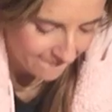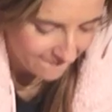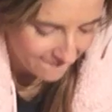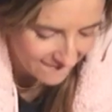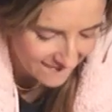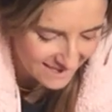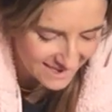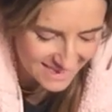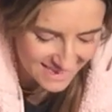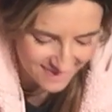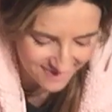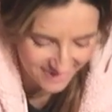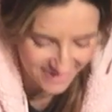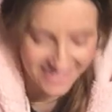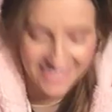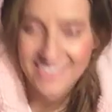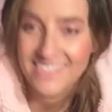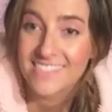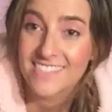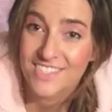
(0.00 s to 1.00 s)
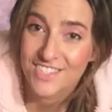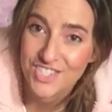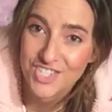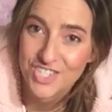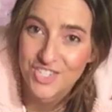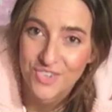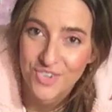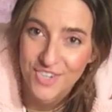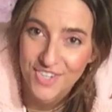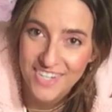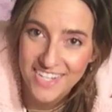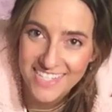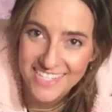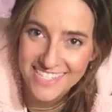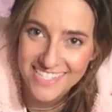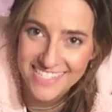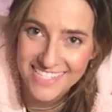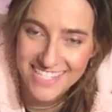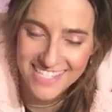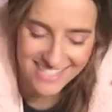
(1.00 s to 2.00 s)
This one is the
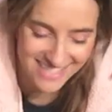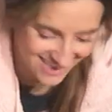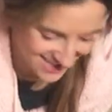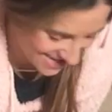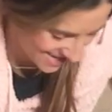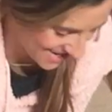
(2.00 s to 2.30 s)
shortest, isn't